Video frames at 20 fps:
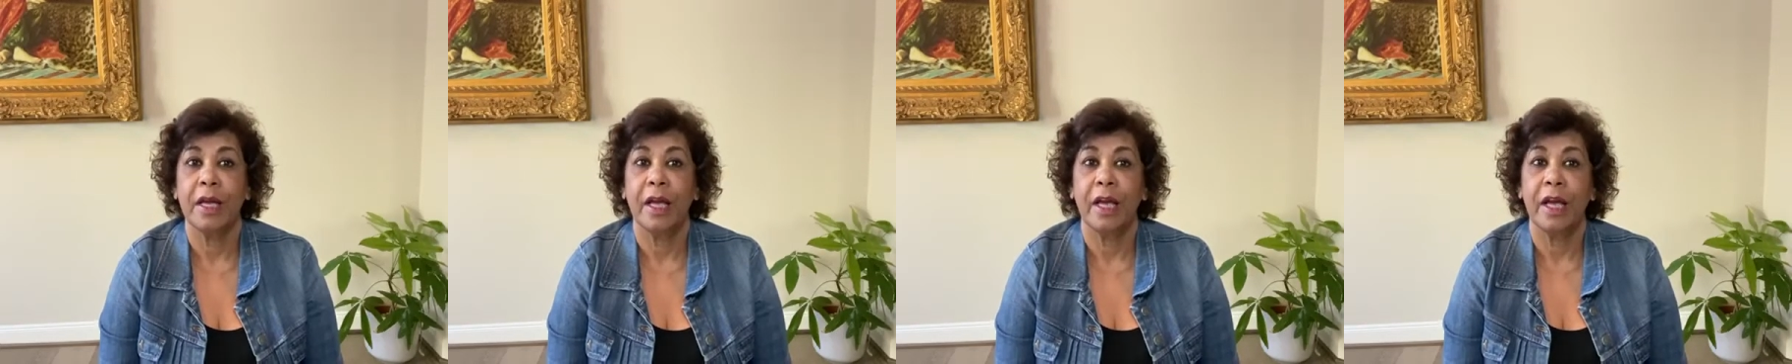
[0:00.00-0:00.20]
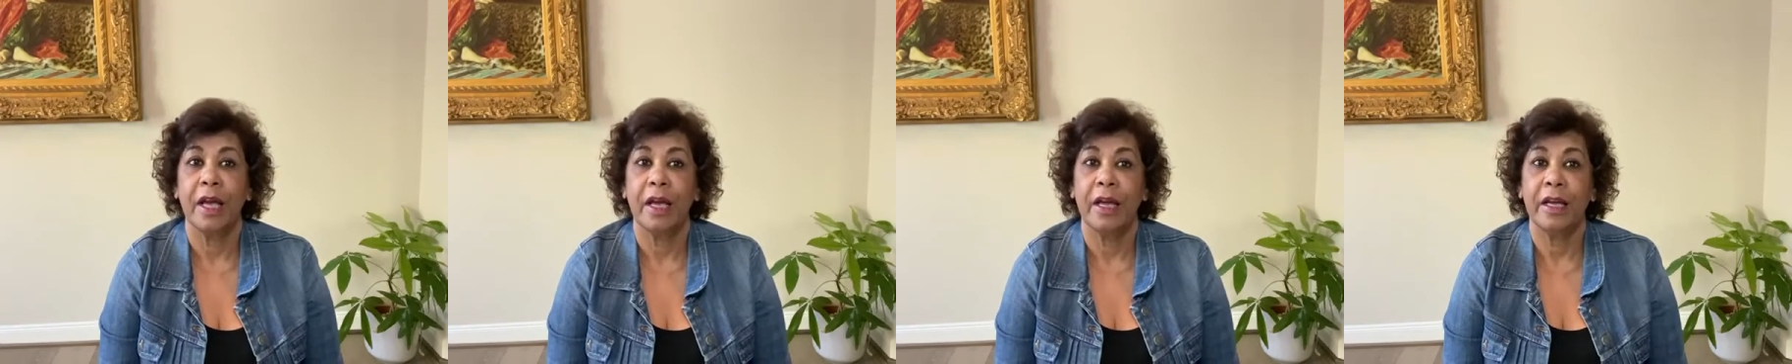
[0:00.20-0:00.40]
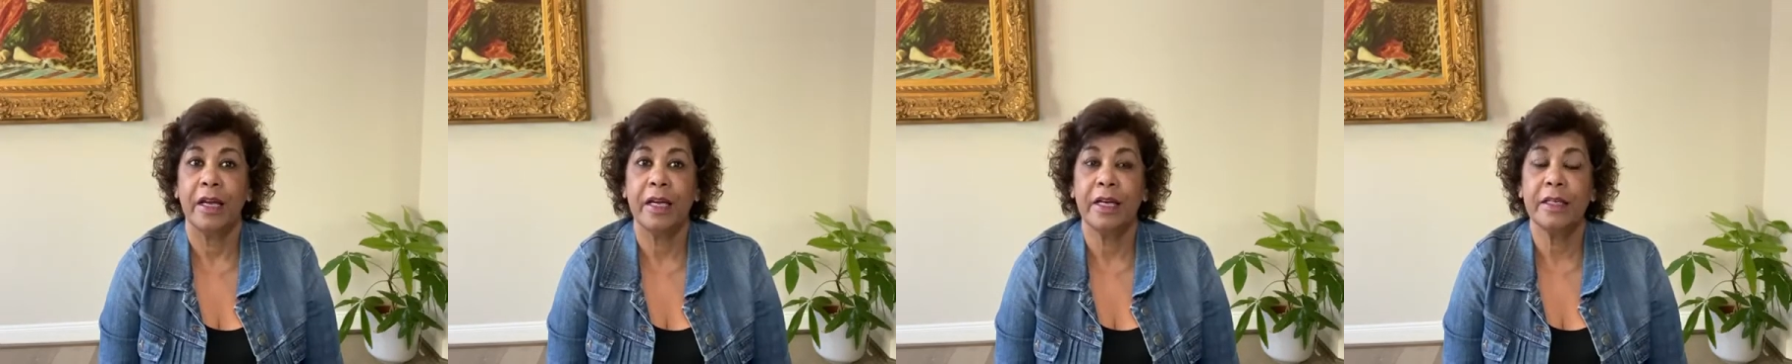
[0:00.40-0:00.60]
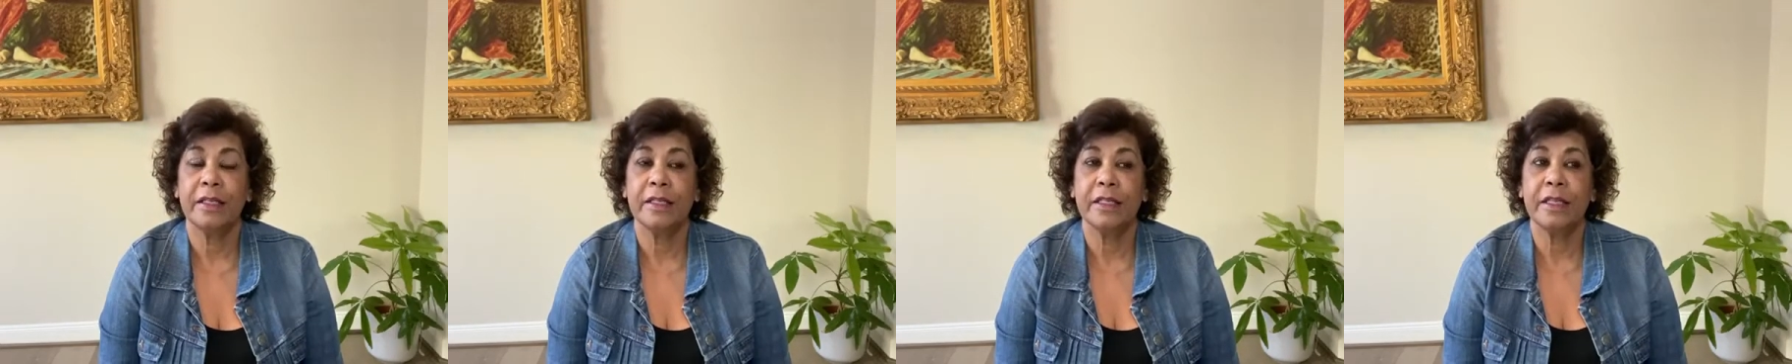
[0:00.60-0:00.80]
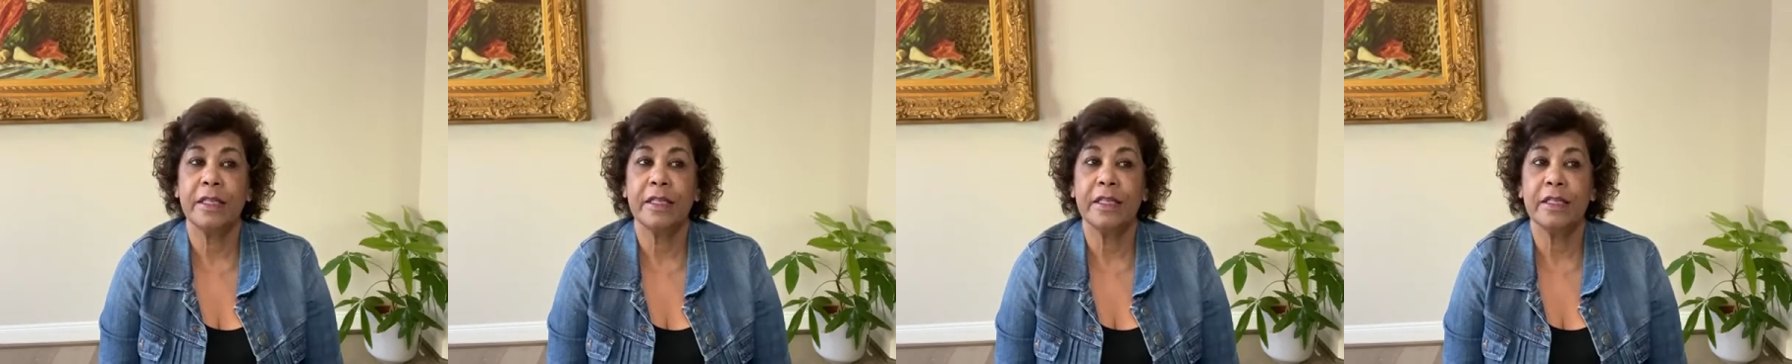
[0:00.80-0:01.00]
It
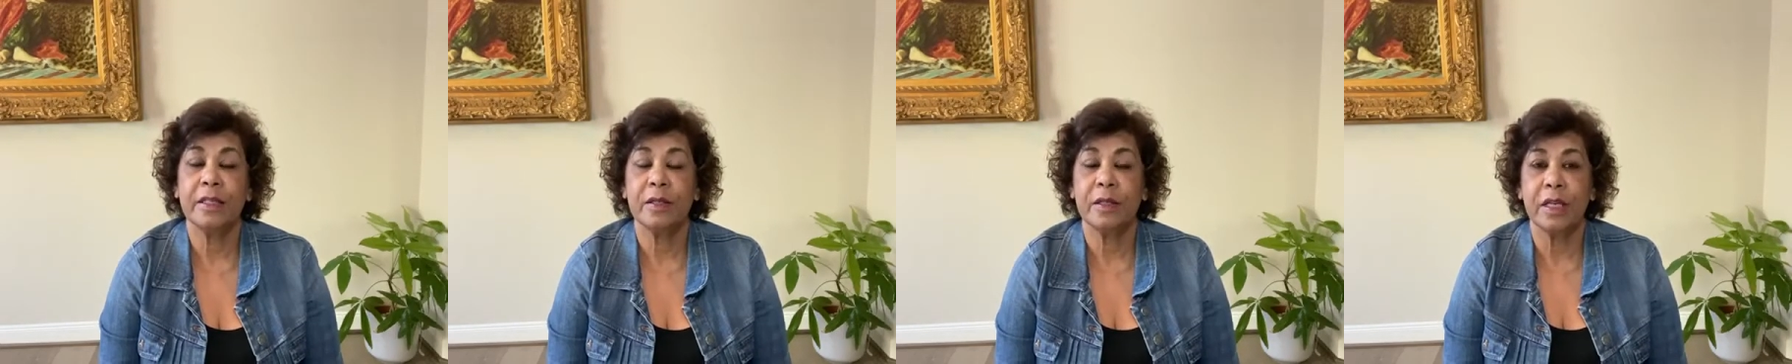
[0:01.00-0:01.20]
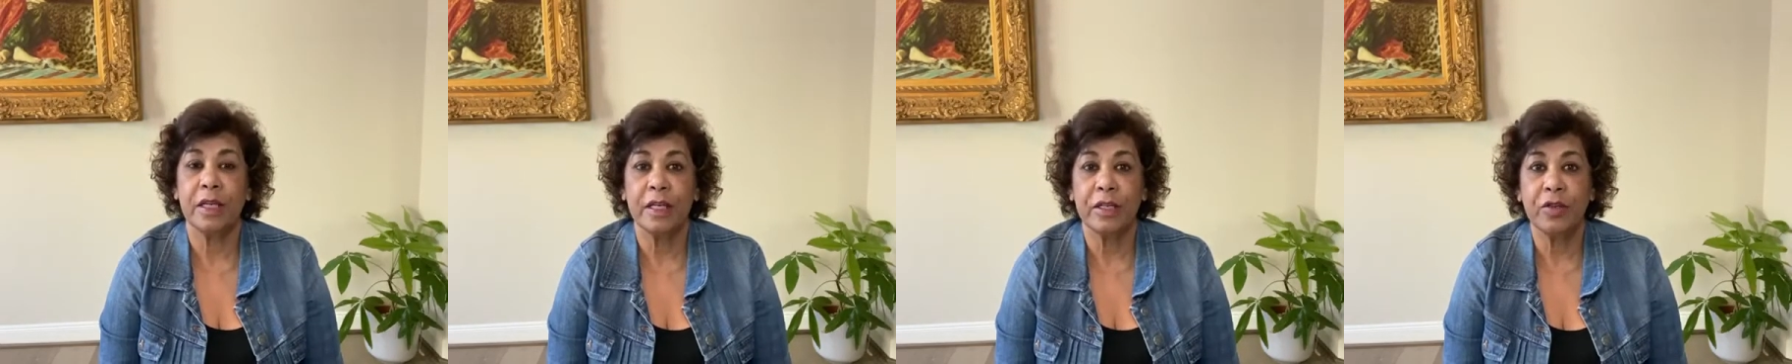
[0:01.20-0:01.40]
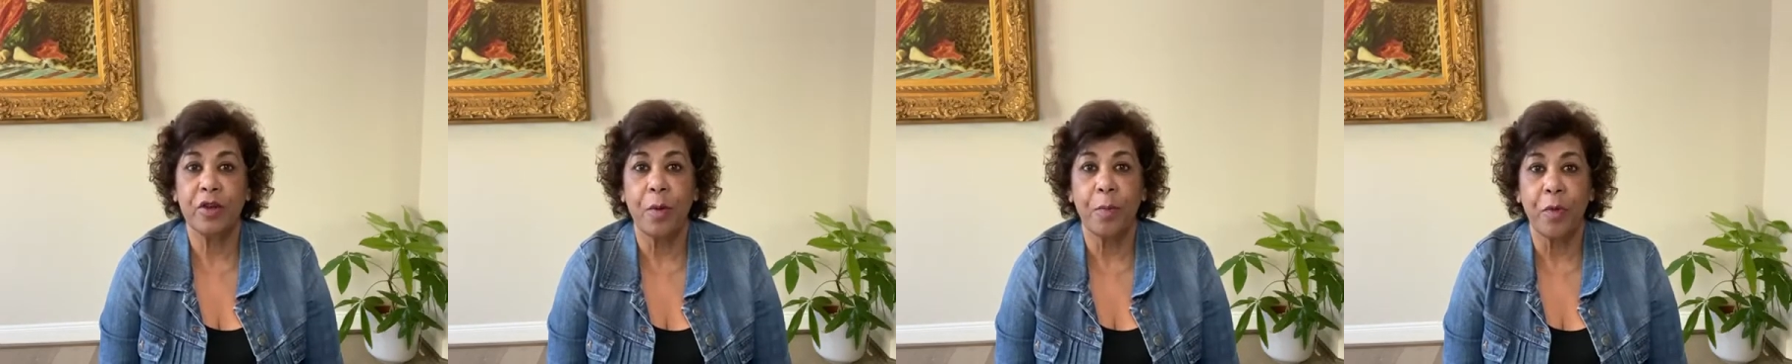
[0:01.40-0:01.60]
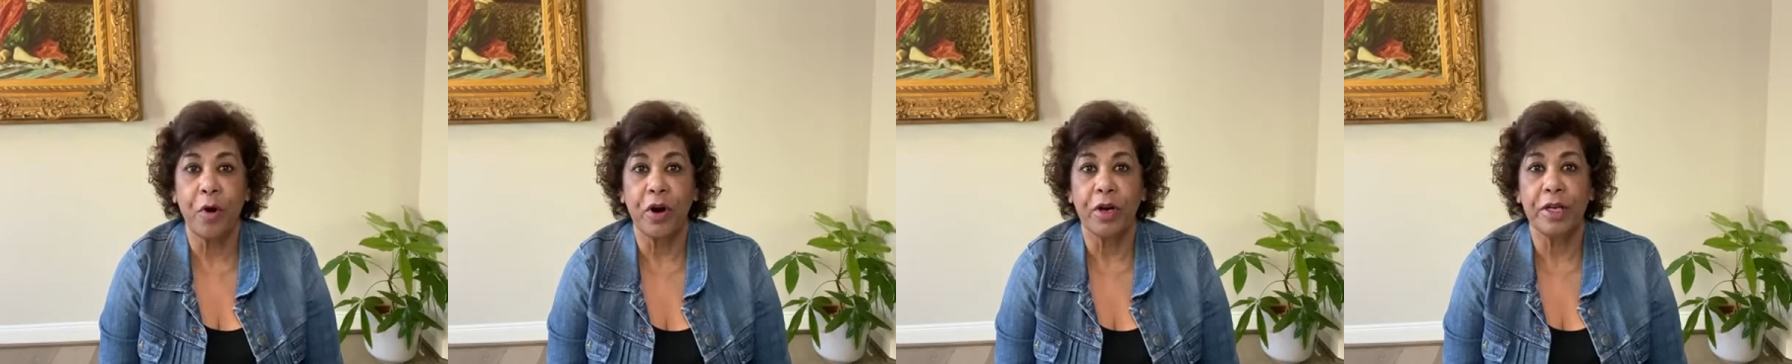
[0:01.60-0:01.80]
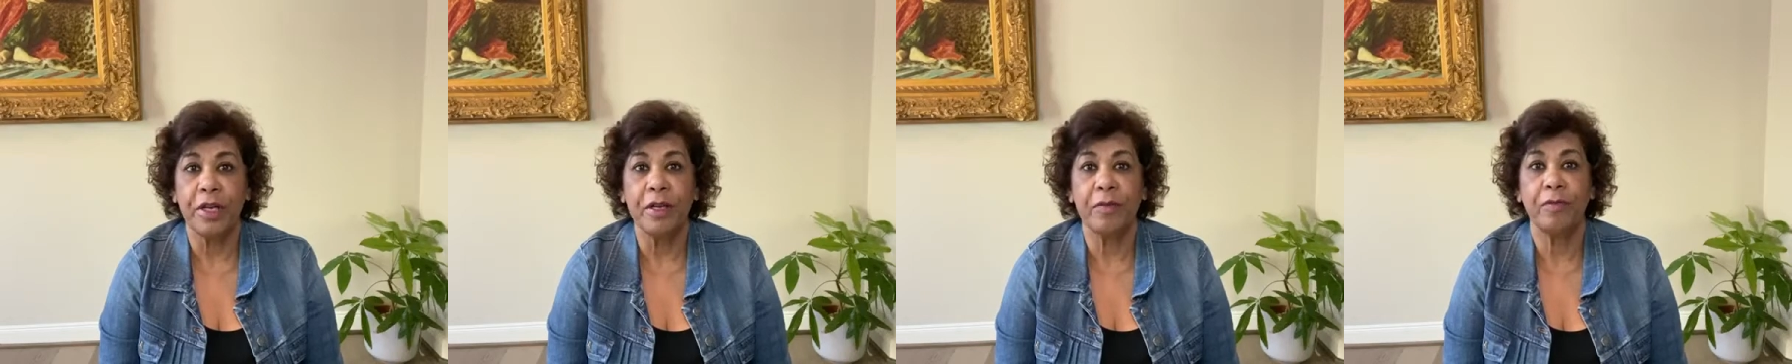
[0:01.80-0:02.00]
is in your
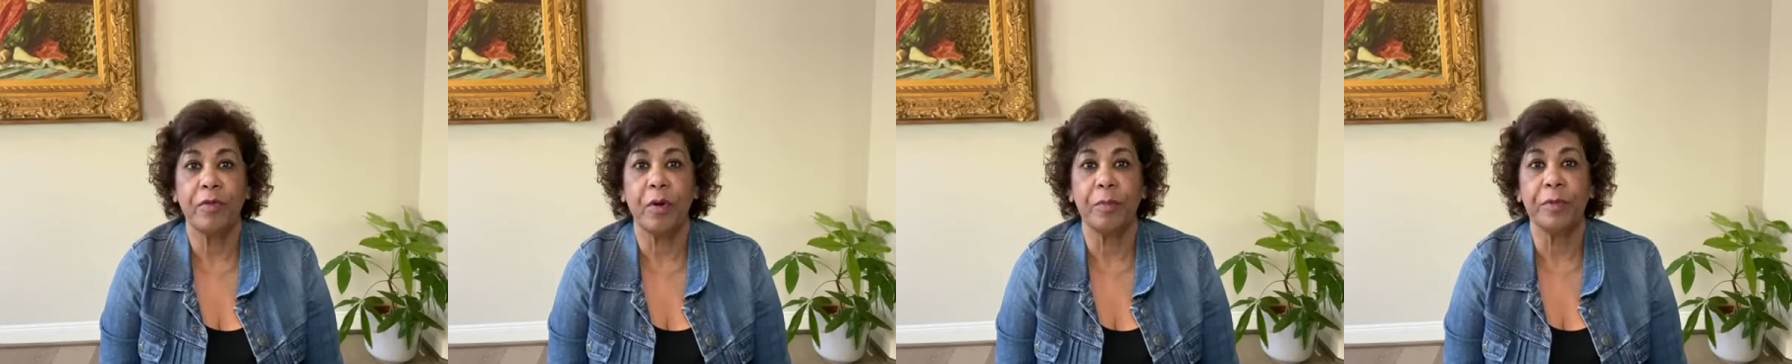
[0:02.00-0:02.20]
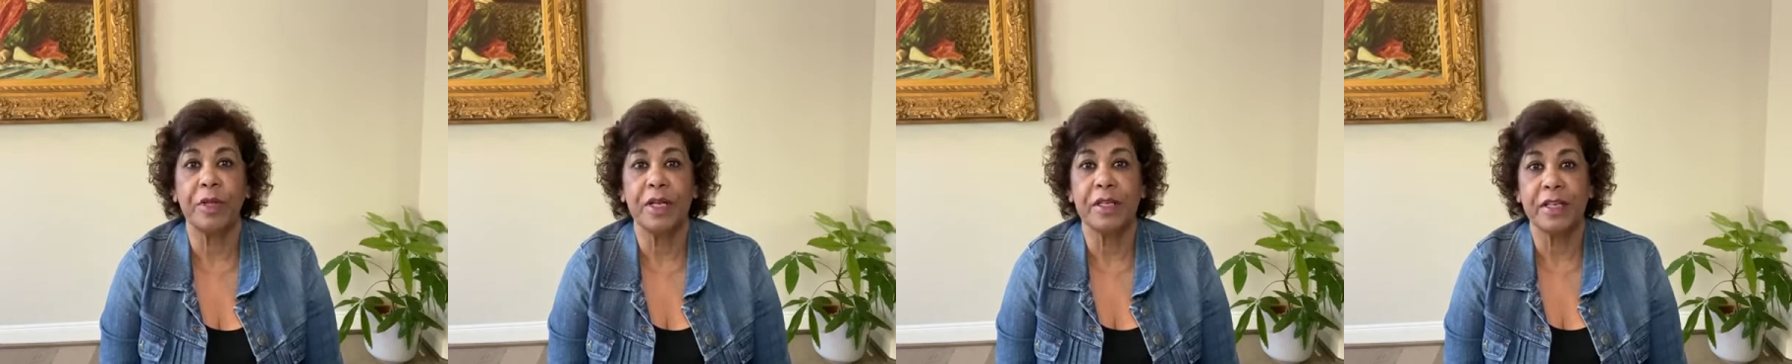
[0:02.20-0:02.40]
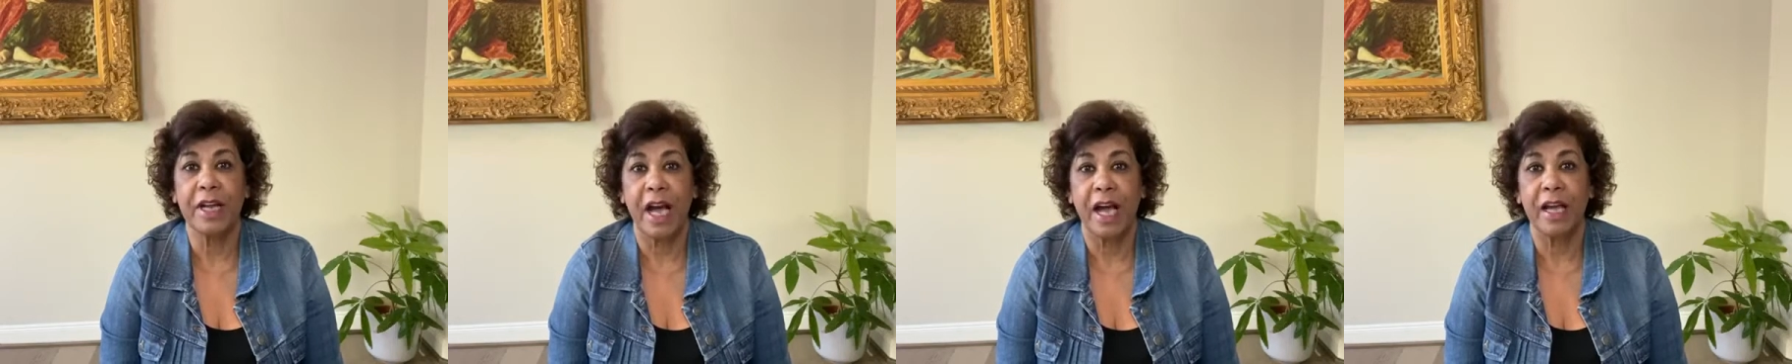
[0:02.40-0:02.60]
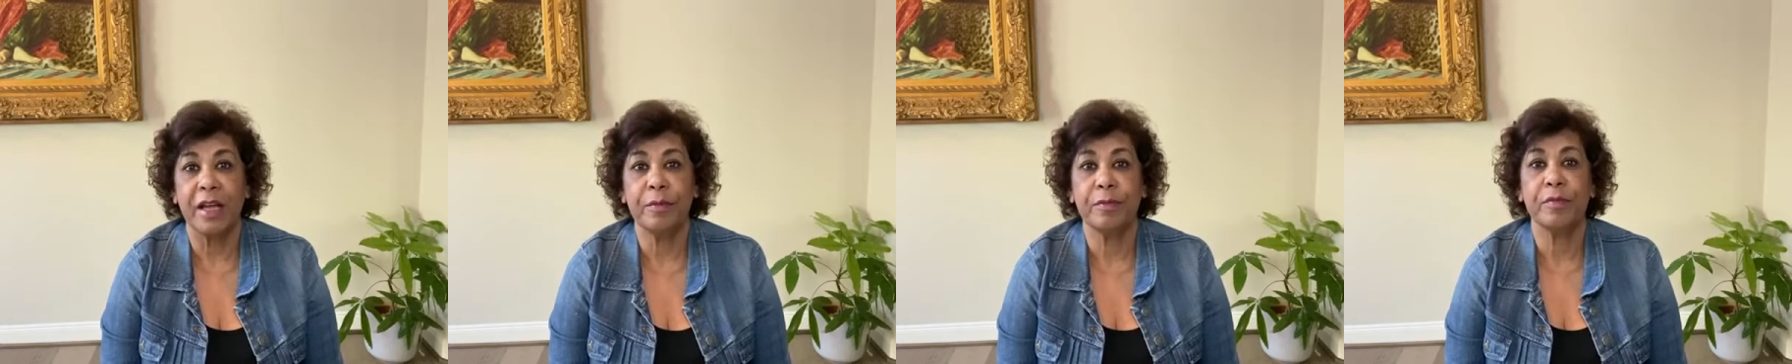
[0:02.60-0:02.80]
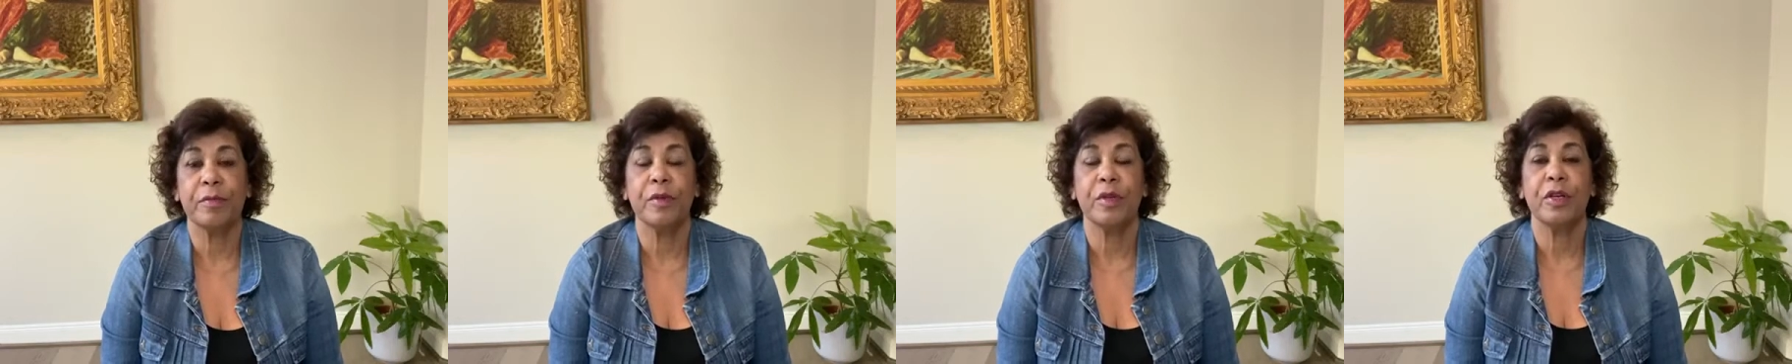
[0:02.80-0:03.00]
body from the
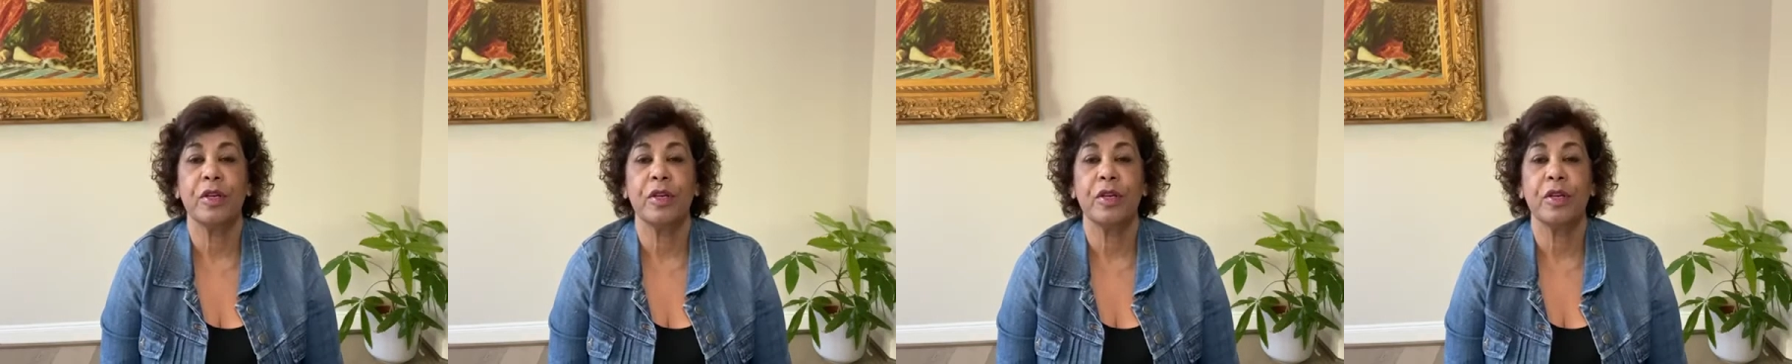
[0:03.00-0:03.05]
time